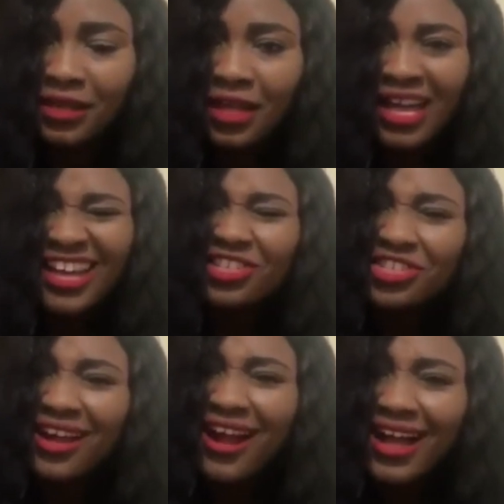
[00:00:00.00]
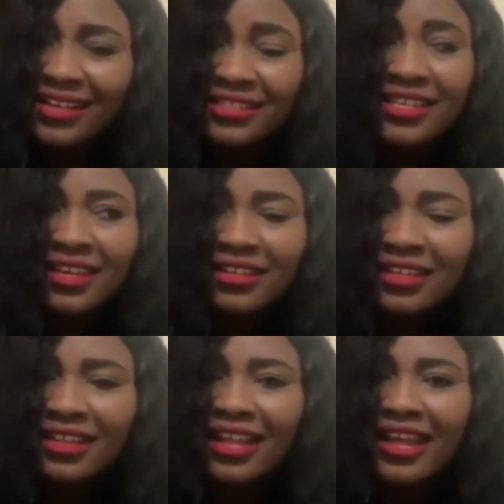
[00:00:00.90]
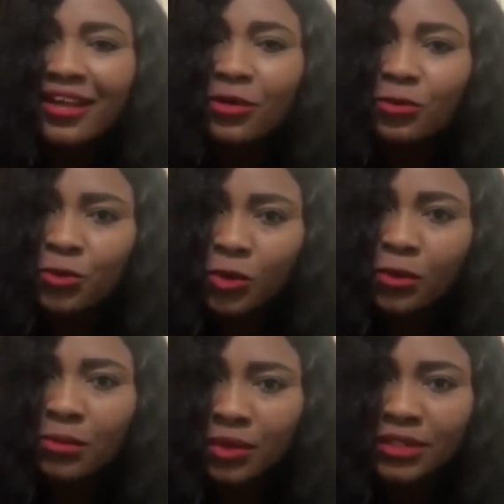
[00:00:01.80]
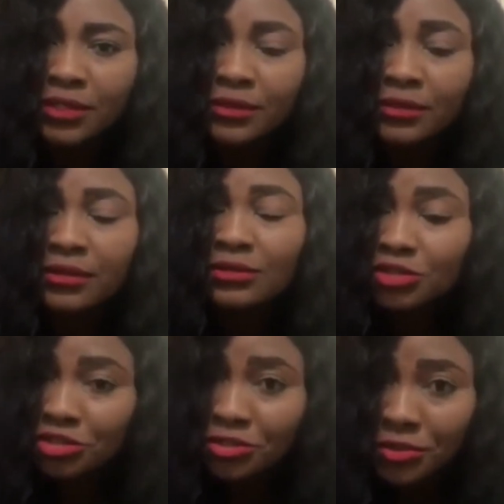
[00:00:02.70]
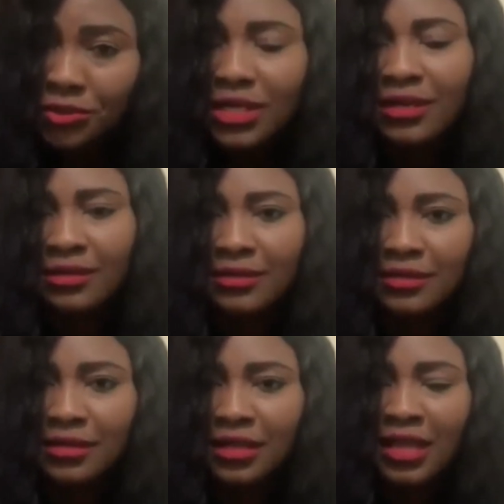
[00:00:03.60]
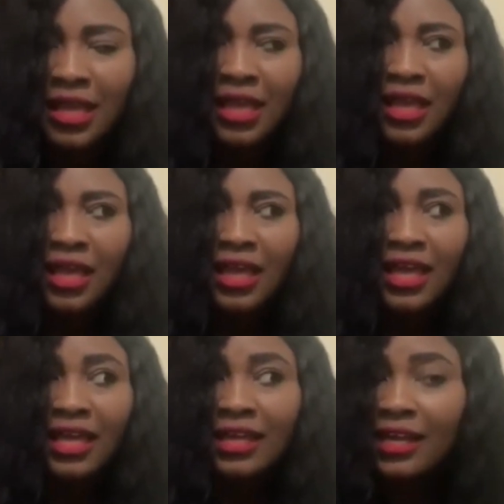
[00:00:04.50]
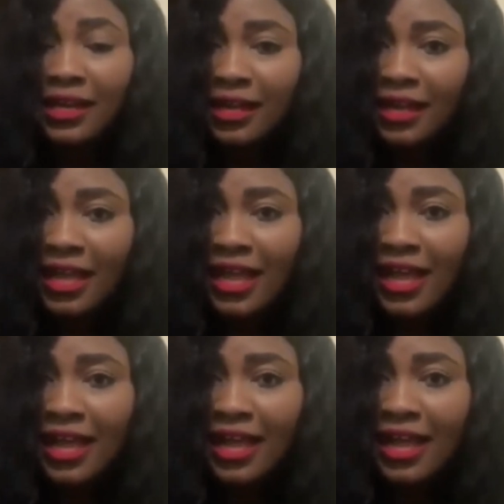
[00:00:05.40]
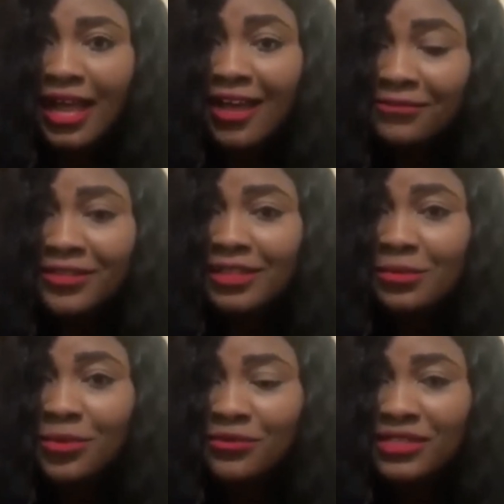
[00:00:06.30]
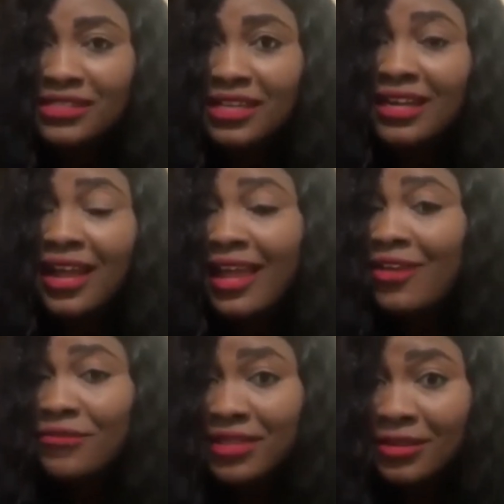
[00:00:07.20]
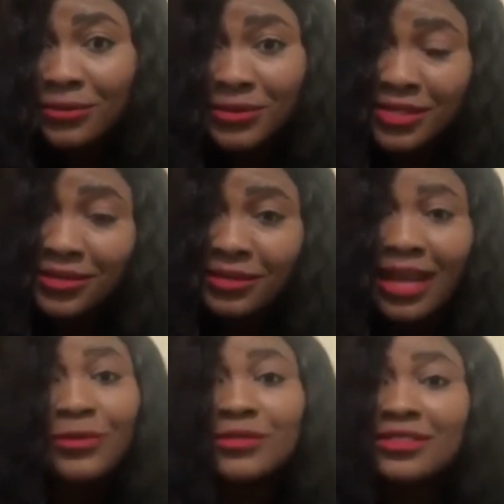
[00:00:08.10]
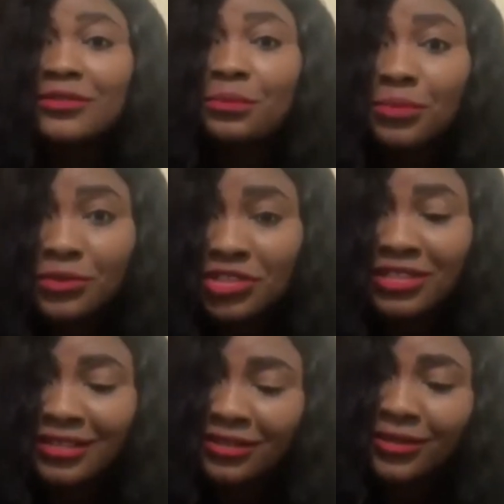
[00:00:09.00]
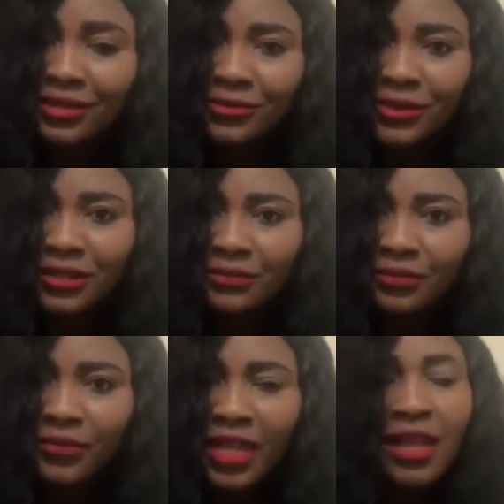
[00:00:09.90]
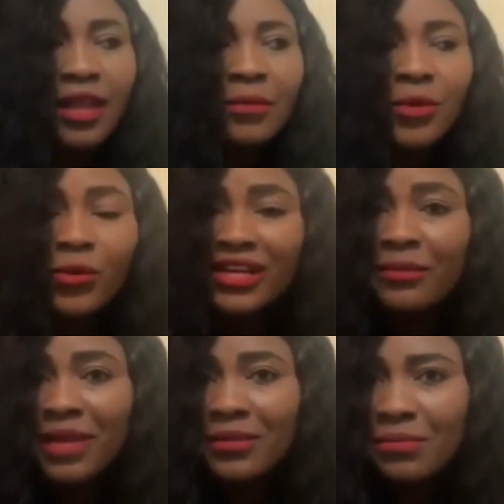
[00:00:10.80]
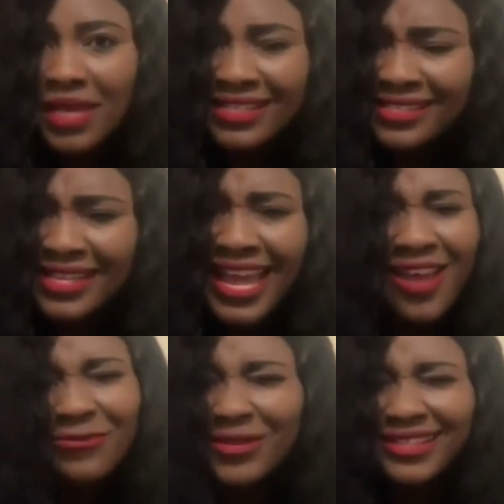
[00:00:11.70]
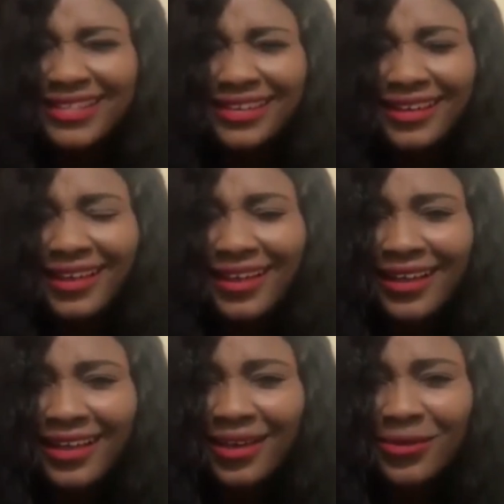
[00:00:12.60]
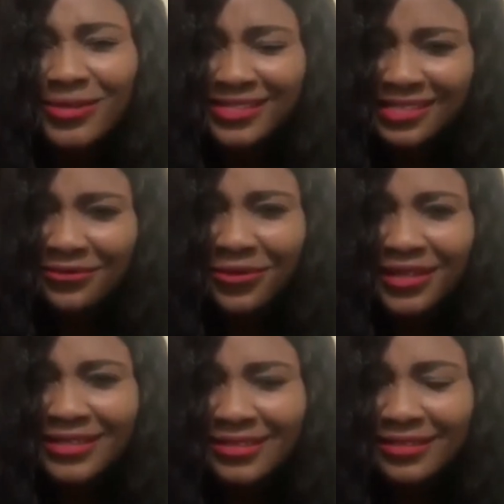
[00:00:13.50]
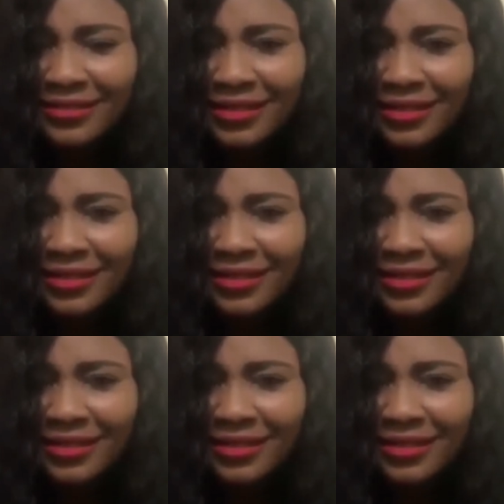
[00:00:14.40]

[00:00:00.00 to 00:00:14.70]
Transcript: me, and she acted like a role model should. And after that movie set, everything was good. I was still pushing in Nollywood. But when I met Mercy, everything was different.